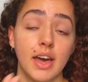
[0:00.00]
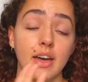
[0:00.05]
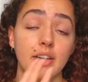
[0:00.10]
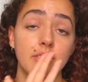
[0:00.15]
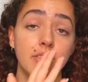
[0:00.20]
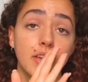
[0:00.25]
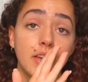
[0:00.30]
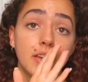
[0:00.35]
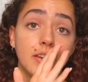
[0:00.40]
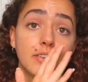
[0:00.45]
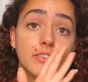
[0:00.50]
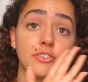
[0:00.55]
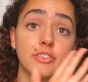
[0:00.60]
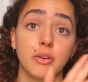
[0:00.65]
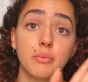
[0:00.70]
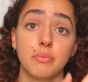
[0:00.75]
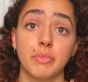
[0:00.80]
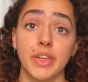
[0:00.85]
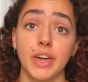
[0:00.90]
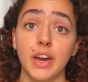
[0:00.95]
And then
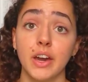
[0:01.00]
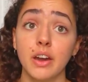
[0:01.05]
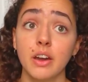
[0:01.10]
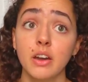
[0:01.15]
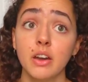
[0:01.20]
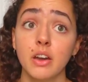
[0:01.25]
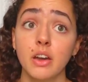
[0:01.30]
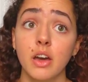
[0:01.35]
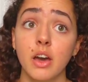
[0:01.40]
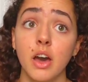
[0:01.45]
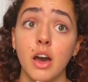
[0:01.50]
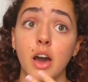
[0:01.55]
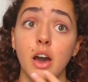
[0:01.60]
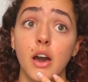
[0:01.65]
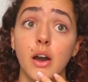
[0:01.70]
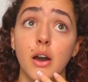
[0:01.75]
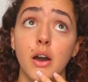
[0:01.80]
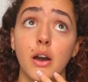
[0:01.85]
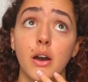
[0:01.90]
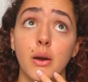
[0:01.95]
from there,
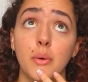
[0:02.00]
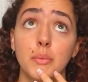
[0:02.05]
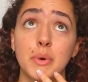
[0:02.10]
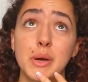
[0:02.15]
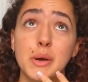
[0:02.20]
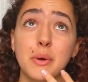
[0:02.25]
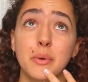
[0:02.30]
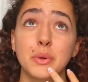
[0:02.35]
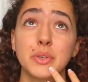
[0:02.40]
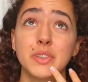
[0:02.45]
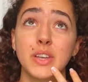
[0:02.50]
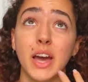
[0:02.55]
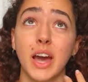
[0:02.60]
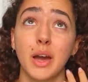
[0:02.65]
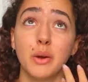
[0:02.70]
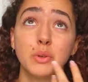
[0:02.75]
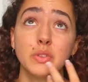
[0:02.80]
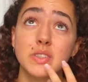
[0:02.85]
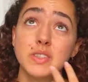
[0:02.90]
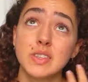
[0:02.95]

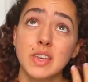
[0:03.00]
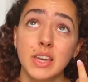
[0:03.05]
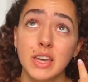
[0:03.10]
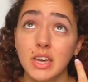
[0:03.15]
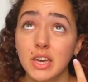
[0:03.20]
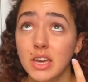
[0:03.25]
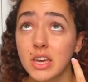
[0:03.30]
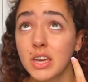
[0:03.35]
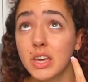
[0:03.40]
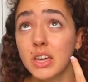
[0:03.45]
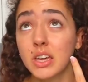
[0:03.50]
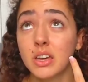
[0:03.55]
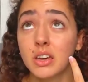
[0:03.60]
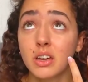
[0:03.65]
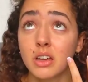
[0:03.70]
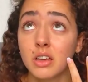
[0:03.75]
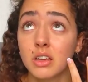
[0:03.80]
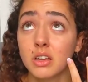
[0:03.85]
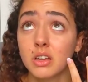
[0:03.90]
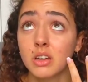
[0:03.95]
I would say
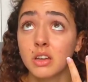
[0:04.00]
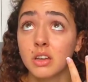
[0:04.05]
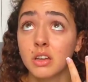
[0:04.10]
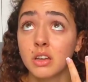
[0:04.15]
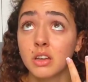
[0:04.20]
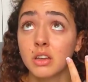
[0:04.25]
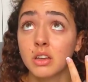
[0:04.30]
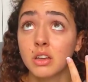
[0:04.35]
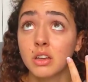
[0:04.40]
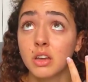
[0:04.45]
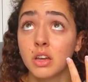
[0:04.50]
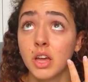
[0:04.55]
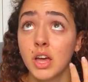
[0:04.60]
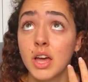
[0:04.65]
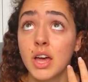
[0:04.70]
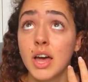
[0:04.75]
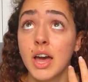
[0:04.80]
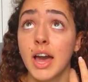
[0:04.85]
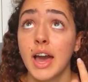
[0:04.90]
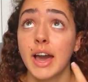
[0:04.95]

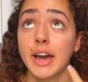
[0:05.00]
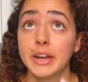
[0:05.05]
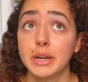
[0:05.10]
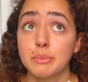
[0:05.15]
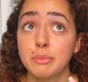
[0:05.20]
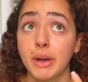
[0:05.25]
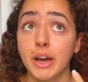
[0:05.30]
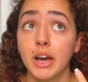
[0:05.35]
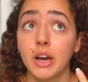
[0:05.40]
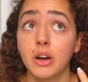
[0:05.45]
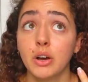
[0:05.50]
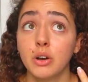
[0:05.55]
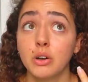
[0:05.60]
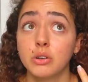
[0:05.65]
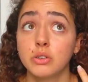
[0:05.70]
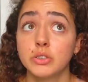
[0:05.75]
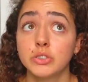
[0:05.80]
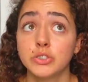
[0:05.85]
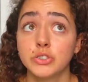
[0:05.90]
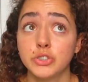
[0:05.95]
at
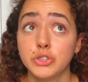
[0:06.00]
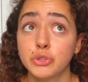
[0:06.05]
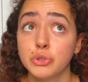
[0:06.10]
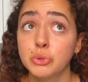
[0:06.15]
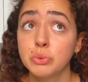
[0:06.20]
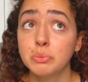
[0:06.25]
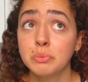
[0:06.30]
about 2